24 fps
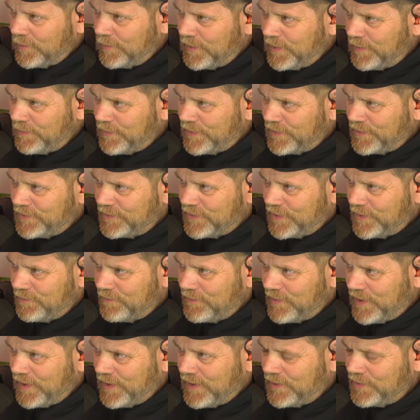remember and
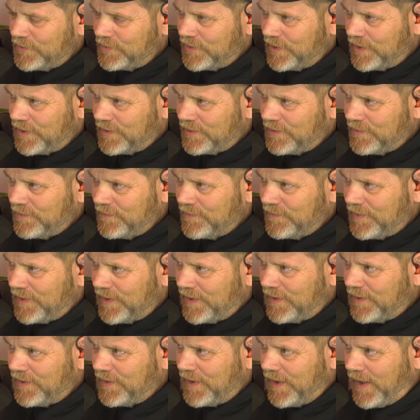some things
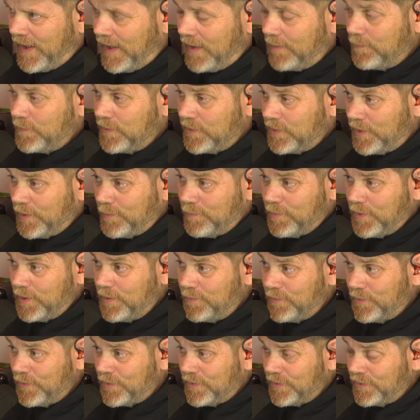that happen that
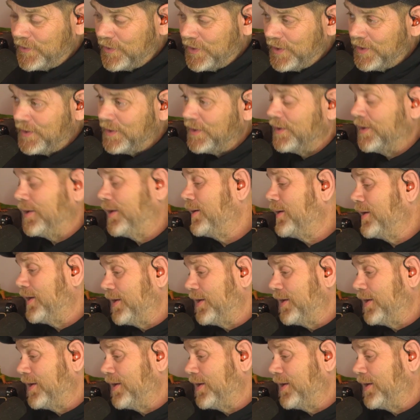people can tell you.